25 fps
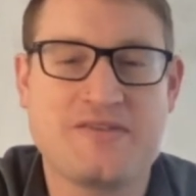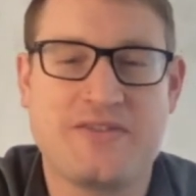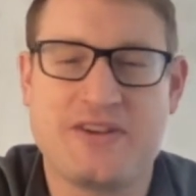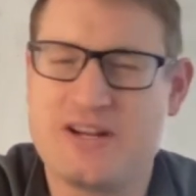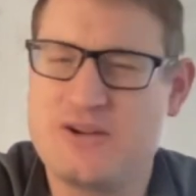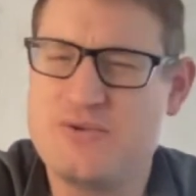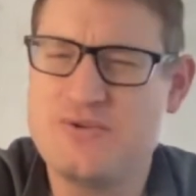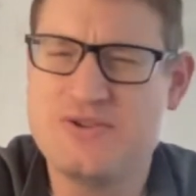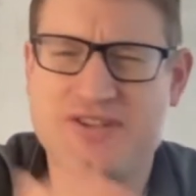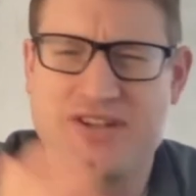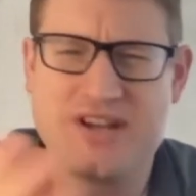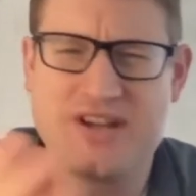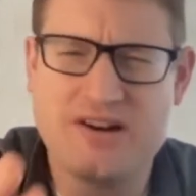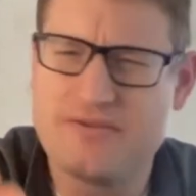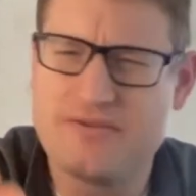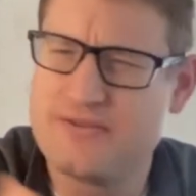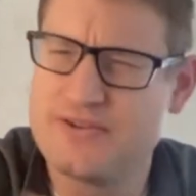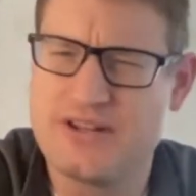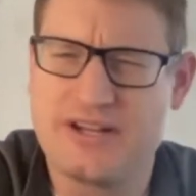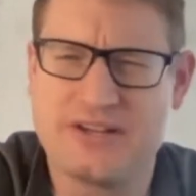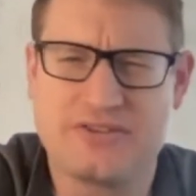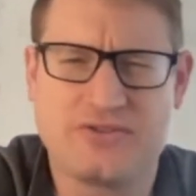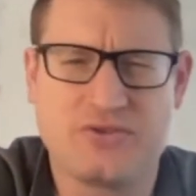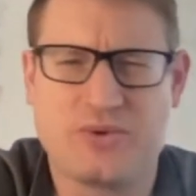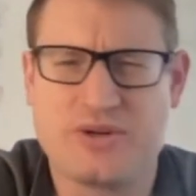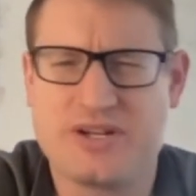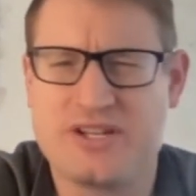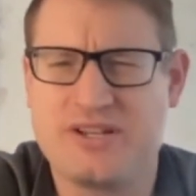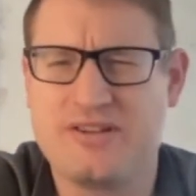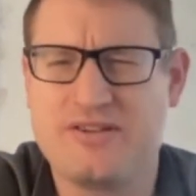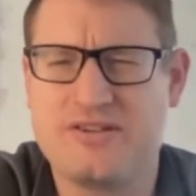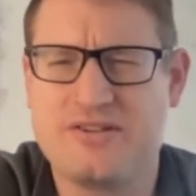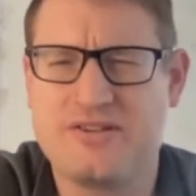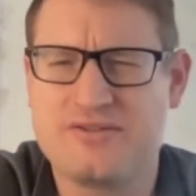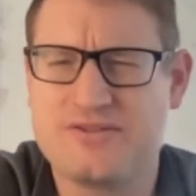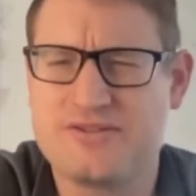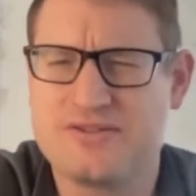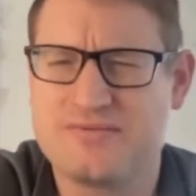And he was there for like 20
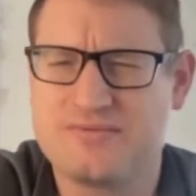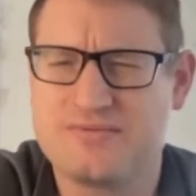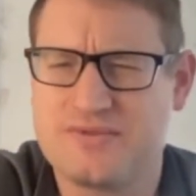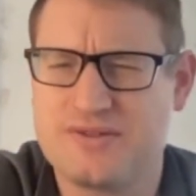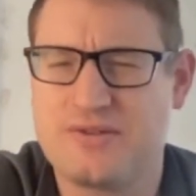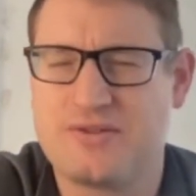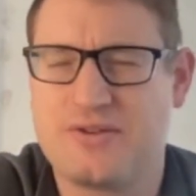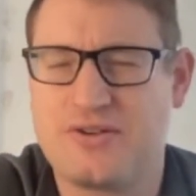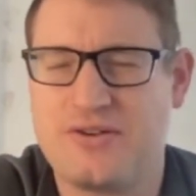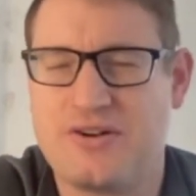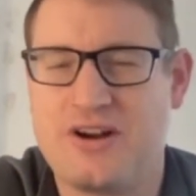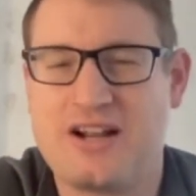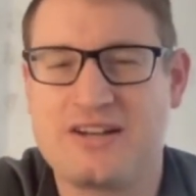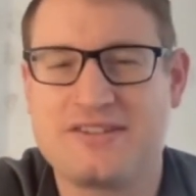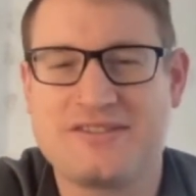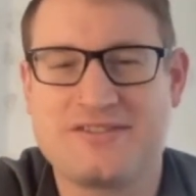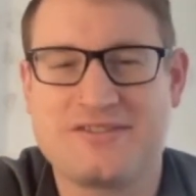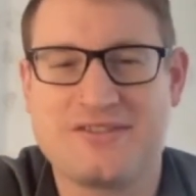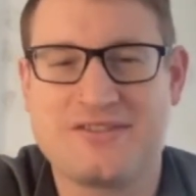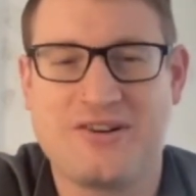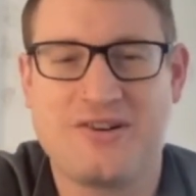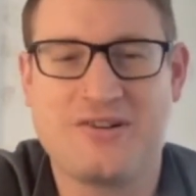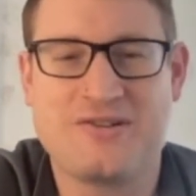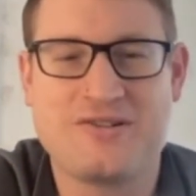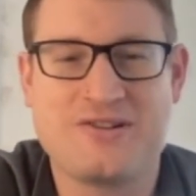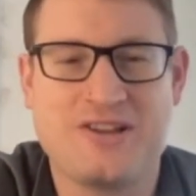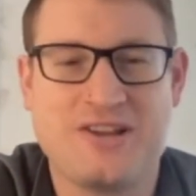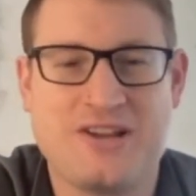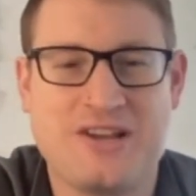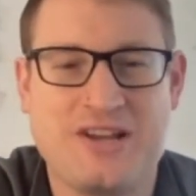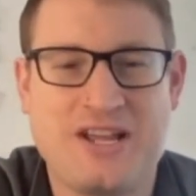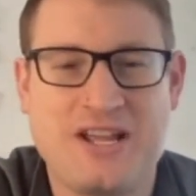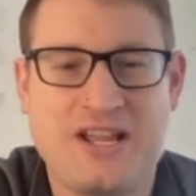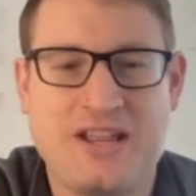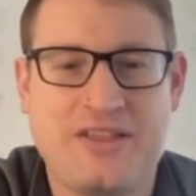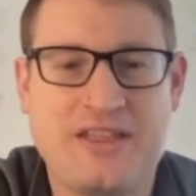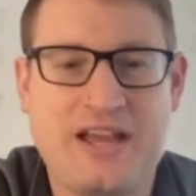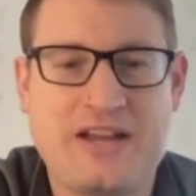years, correct? So
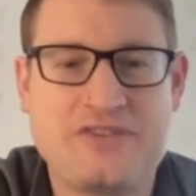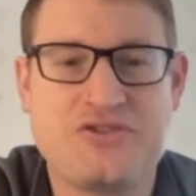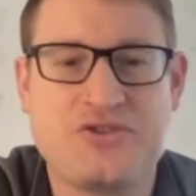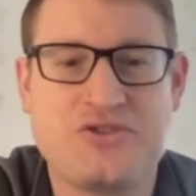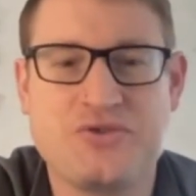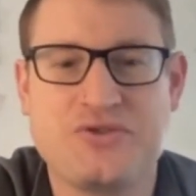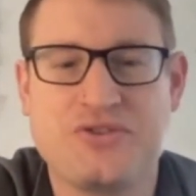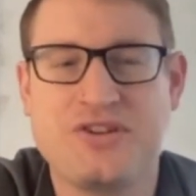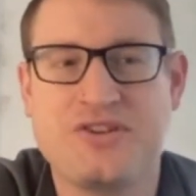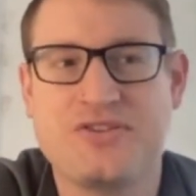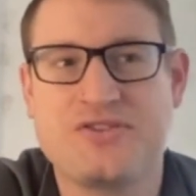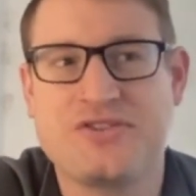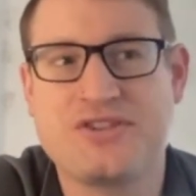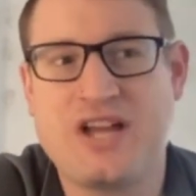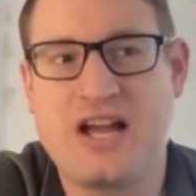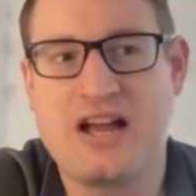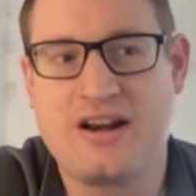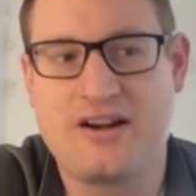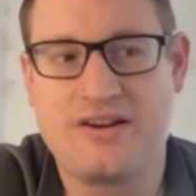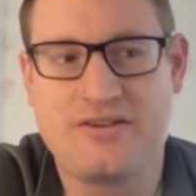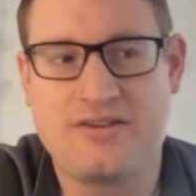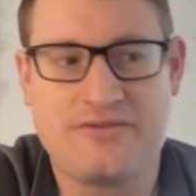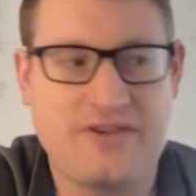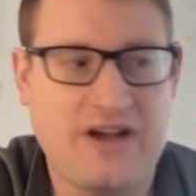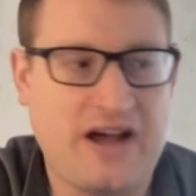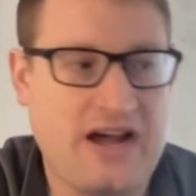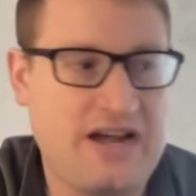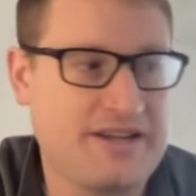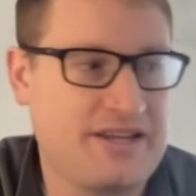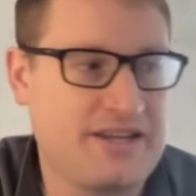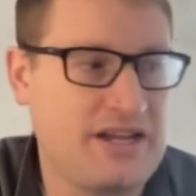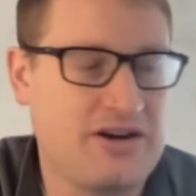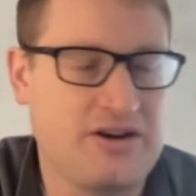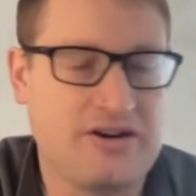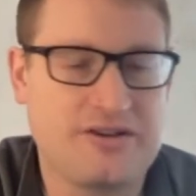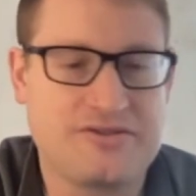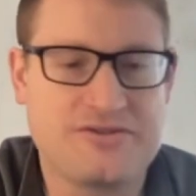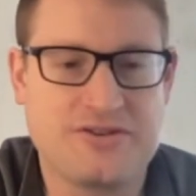that's usually a sign of high
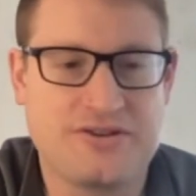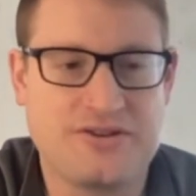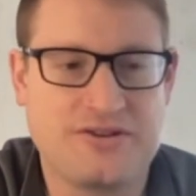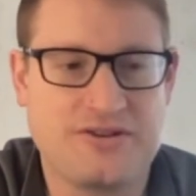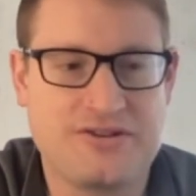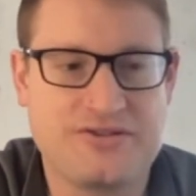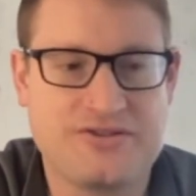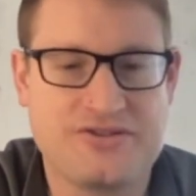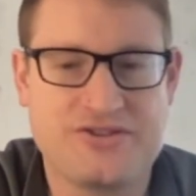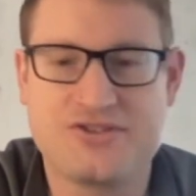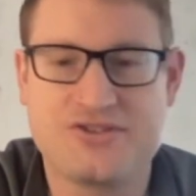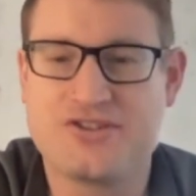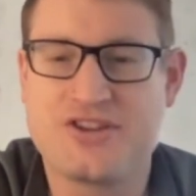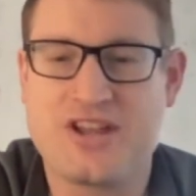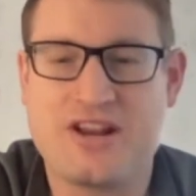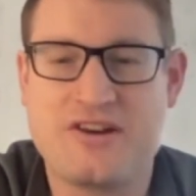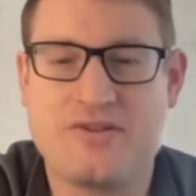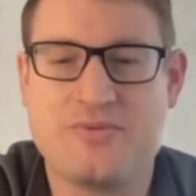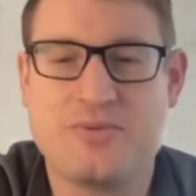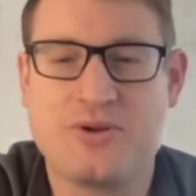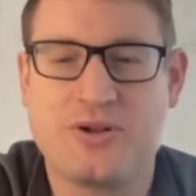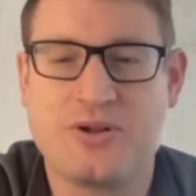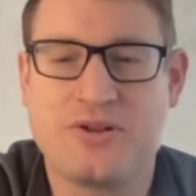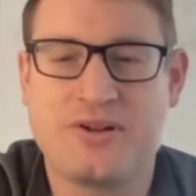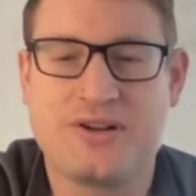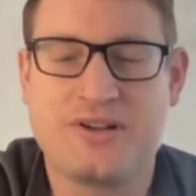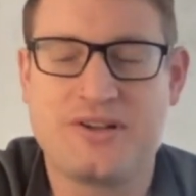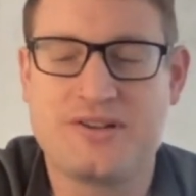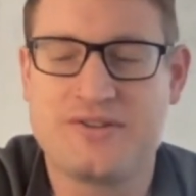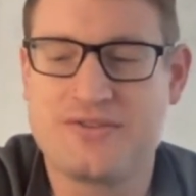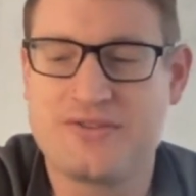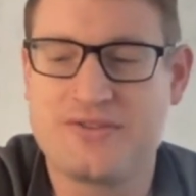character and sustainability.